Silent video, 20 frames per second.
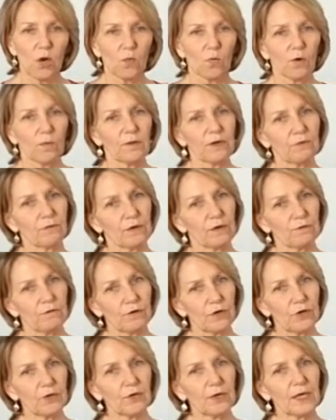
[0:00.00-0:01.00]
We'll be
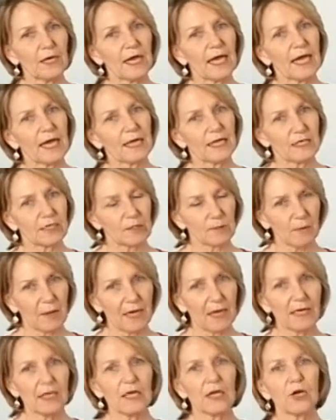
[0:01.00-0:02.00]
reviewing and
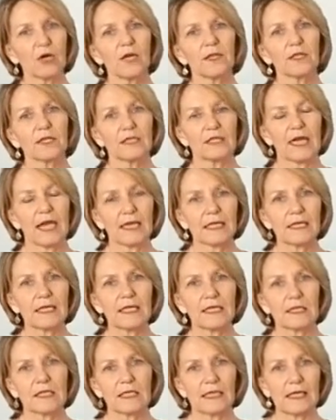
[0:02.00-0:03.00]
expanding on the
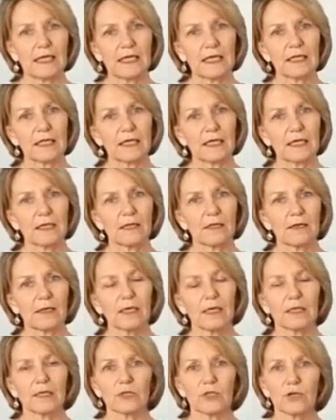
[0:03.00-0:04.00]
techniques in
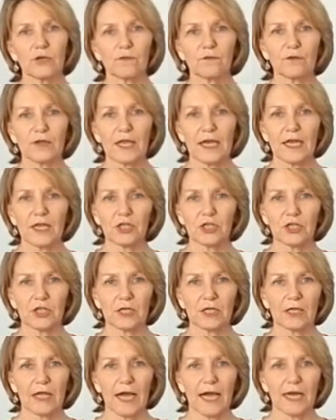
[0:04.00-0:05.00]
the
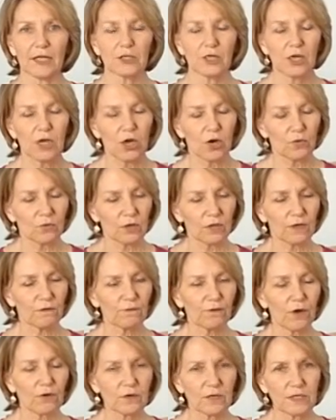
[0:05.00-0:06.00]
certification class, really
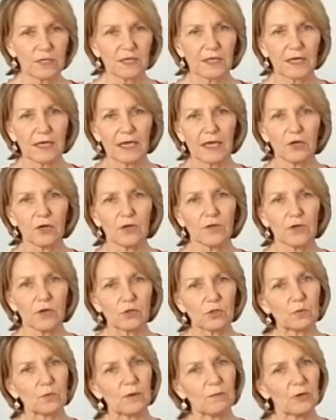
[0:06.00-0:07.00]
focusing in on
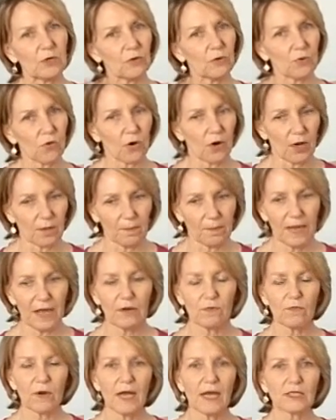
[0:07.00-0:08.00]
those women who are on
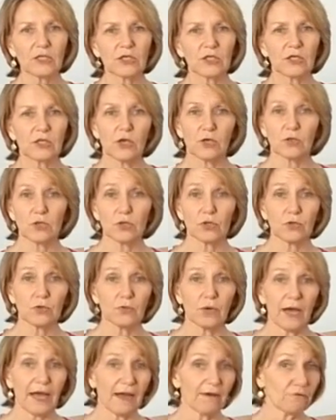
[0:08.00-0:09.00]
bed rest, those
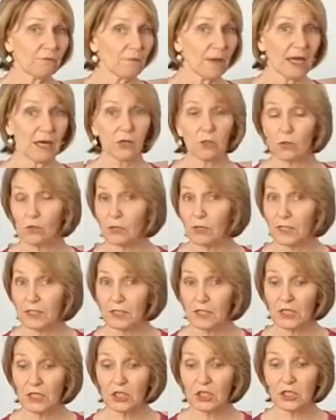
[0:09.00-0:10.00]
who have medical
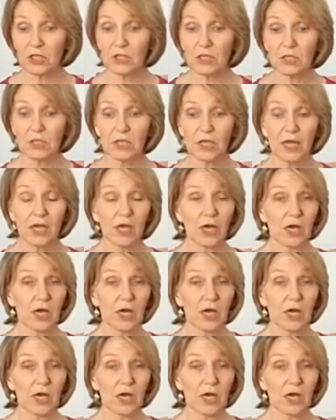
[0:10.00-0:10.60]
conditions,